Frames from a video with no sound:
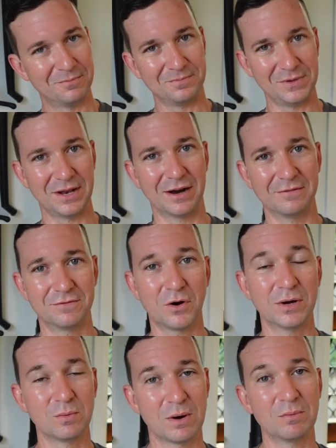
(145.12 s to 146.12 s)
You know,
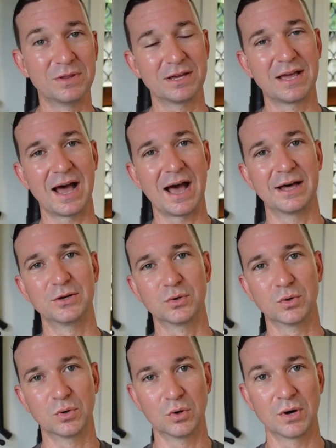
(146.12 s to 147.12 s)
find one with a guard
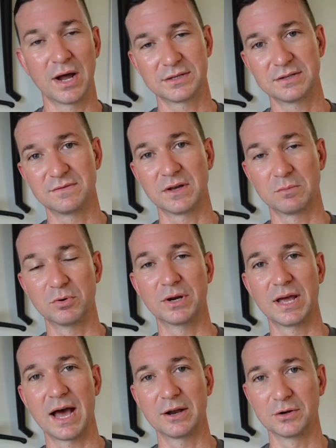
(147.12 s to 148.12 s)
or ask if you can put a
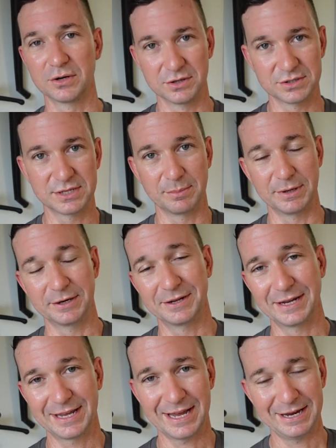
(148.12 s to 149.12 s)
guard on it or something,
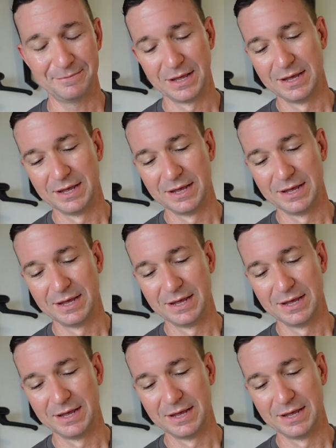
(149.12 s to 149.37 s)
okay?